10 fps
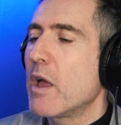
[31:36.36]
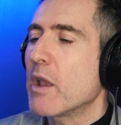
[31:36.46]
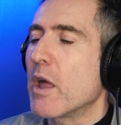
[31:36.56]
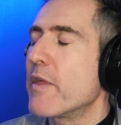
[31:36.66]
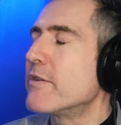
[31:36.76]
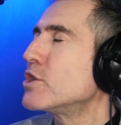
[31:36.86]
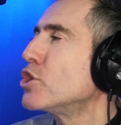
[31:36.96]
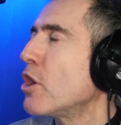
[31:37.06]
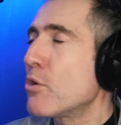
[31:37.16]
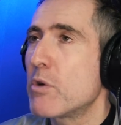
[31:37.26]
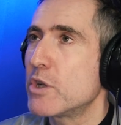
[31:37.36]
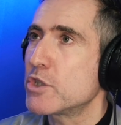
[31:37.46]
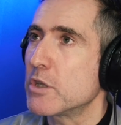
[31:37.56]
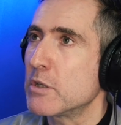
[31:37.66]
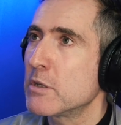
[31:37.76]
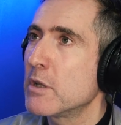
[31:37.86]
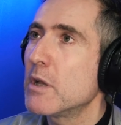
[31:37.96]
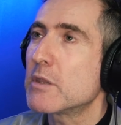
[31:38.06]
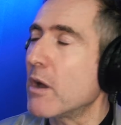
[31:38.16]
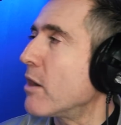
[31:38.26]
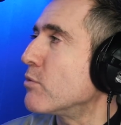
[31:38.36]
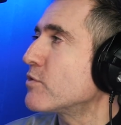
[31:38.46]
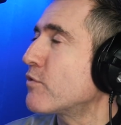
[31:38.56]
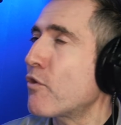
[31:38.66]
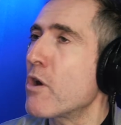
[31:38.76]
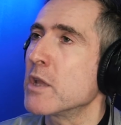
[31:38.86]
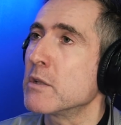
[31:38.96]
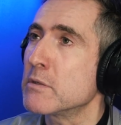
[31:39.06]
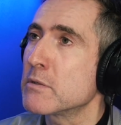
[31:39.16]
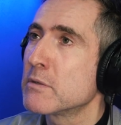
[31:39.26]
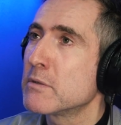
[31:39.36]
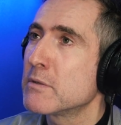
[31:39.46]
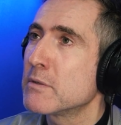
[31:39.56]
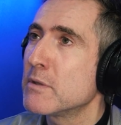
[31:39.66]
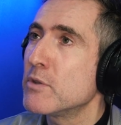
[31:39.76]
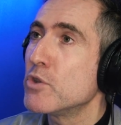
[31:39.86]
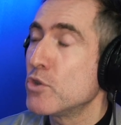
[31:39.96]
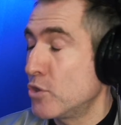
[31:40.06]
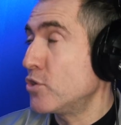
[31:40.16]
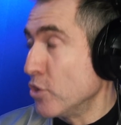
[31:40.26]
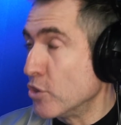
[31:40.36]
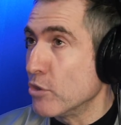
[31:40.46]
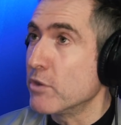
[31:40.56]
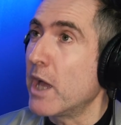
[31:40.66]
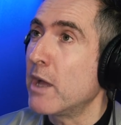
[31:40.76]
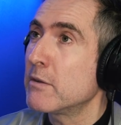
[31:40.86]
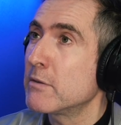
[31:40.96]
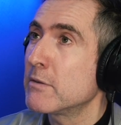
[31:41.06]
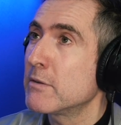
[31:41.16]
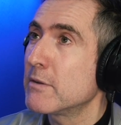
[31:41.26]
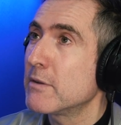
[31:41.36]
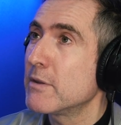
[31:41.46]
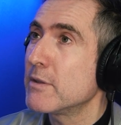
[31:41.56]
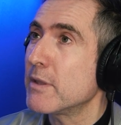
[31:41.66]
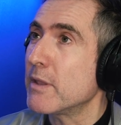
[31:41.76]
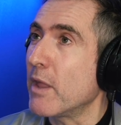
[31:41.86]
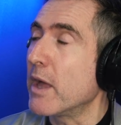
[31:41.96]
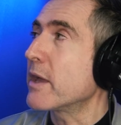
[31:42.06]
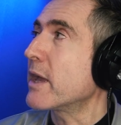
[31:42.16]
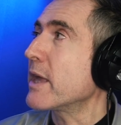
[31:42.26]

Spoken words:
like, there is no question that I was frightened to do that. Like,